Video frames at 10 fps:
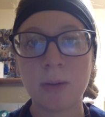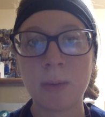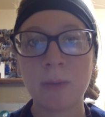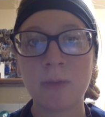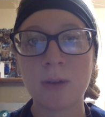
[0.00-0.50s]
were
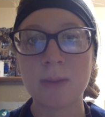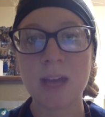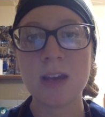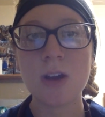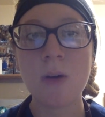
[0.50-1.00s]
performed,
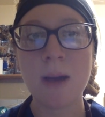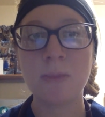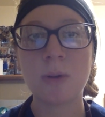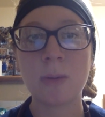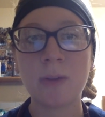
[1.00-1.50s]
and no
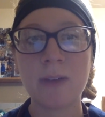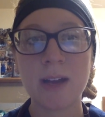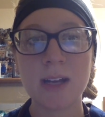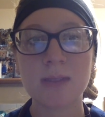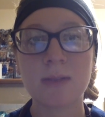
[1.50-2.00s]
abnormal
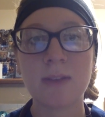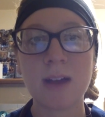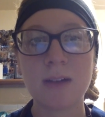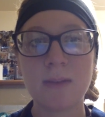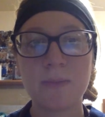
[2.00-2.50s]
findings were
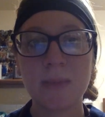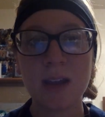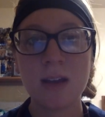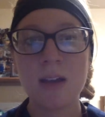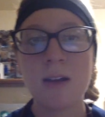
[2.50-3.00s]
found.
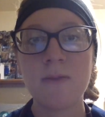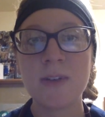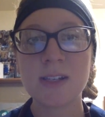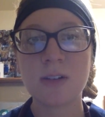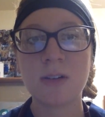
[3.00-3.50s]

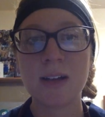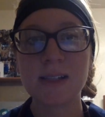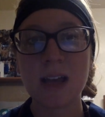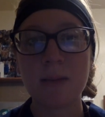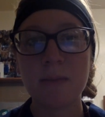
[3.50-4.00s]
Physical
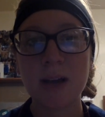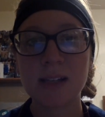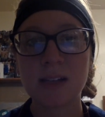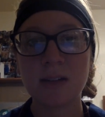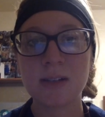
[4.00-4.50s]
exam,
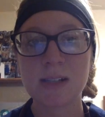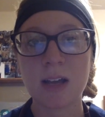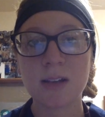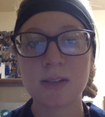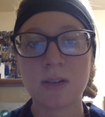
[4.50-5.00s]

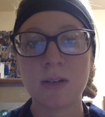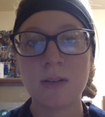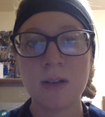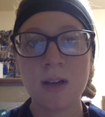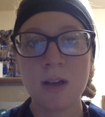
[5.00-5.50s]
musculoskeletal.
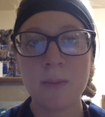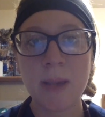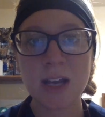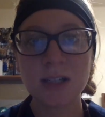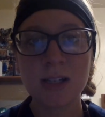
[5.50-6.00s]

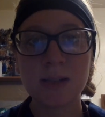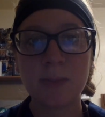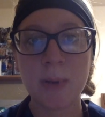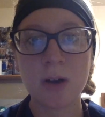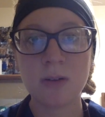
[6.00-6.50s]
Patient's
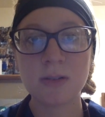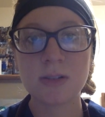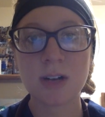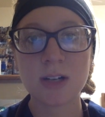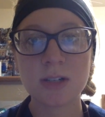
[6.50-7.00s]
bone
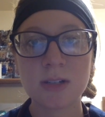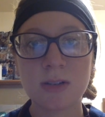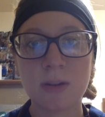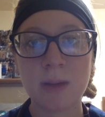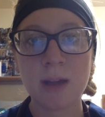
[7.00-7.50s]
structure is
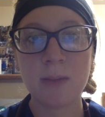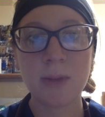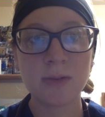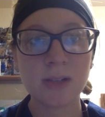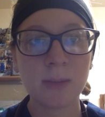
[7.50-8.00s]
normal, and
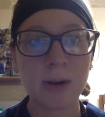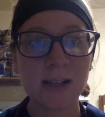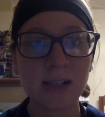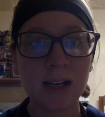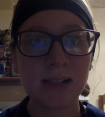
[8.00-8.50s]
bones are
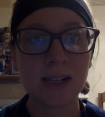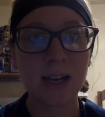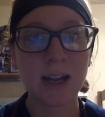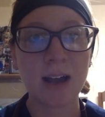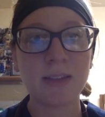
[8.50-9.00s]
present and
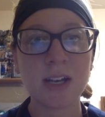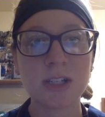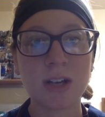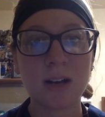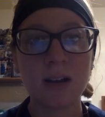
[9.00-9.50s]
standing how they
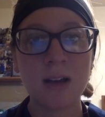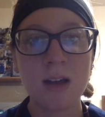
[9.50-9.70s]
should.